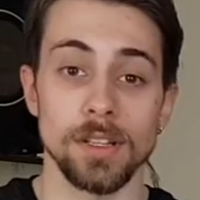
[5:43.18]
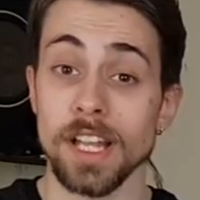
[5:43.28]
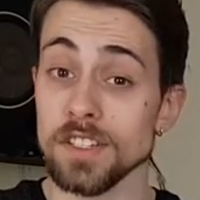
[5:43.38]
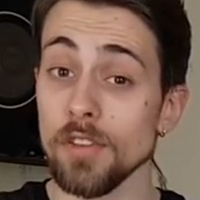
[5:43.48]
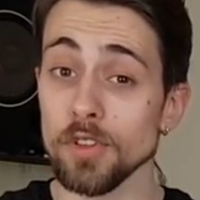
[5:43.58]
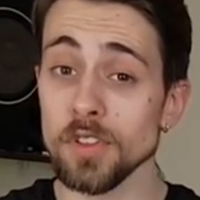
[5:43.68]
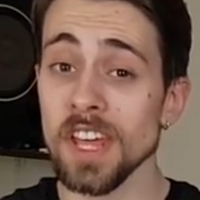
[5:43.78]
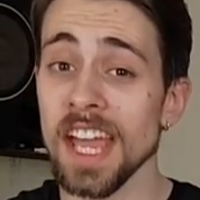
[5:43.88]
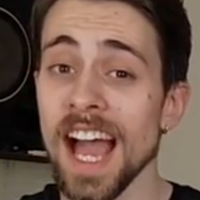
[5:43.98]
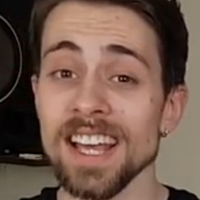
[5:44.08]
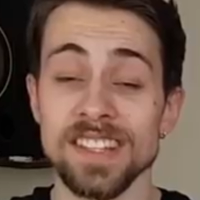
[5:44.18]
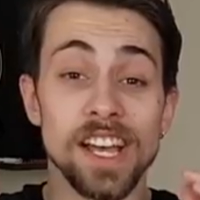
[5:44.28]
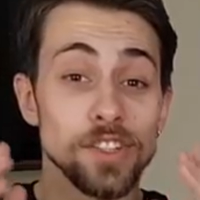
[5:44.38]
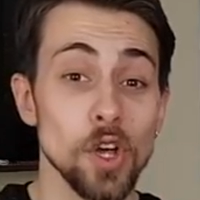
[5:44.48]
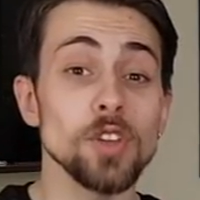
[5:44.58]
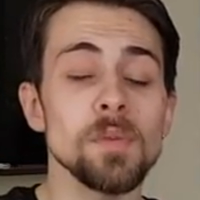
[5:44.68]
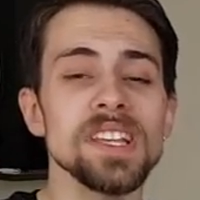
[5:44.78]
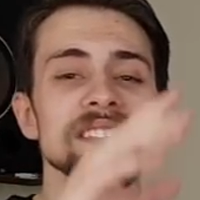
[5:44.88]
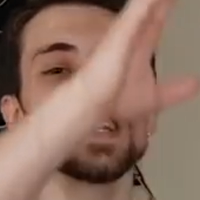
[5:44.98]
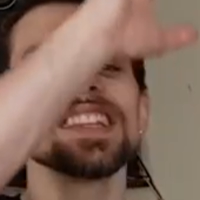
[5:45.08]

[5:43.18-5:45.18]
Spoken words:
That's all for today, guys. Don't miss